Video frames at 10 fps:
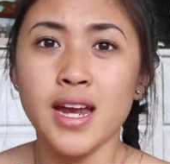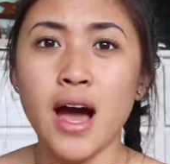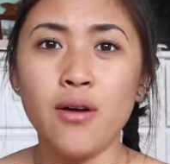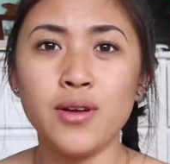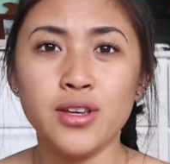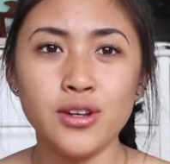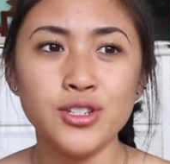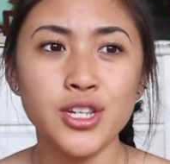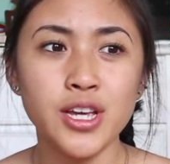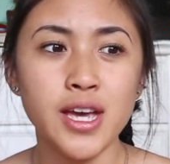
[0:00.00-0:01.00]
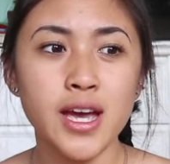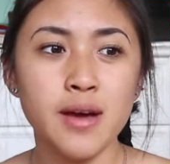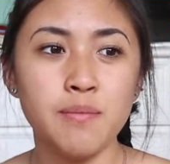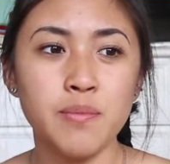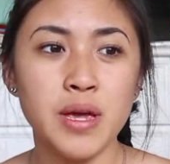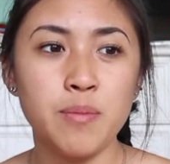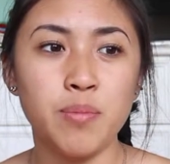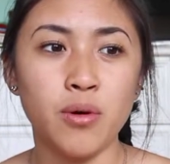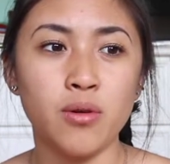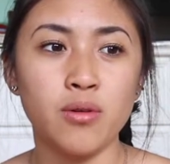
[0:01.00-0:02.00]
Now, usually
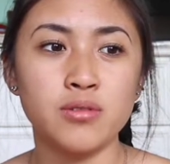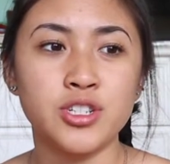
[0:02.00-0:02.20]
people